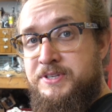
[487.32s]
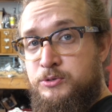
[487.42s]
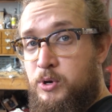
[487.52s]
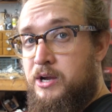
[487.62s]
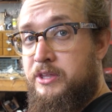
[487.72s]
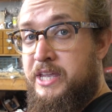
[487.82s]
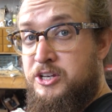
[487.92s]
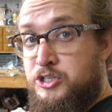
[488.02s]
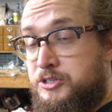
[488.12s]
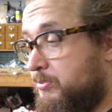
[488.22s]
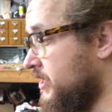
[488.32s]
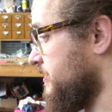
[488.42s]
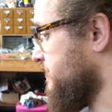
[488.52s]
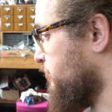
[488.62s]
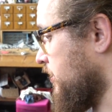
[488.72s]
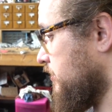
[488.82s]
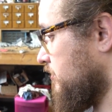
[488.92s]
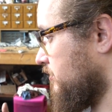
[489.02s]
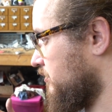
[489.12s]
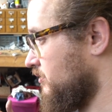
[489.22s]
is to wire the gauge into place, but
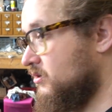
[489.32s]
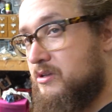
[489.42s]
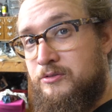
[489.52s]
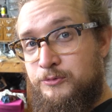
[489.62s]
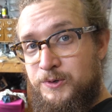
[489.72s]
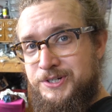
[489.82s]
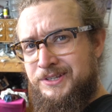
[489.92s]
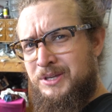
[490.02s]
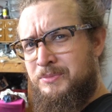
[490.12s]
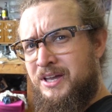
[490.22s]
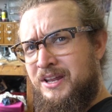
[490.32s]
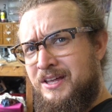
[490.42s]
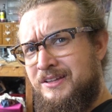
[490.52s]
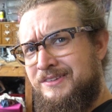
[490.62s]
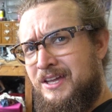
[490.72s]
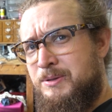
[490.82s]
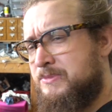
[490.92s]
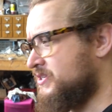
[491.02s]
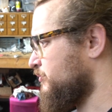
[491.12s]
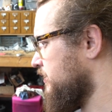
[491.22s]
unfortunately I'm kind of out of time
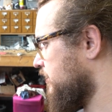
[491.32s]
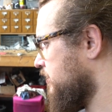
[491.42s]
this week.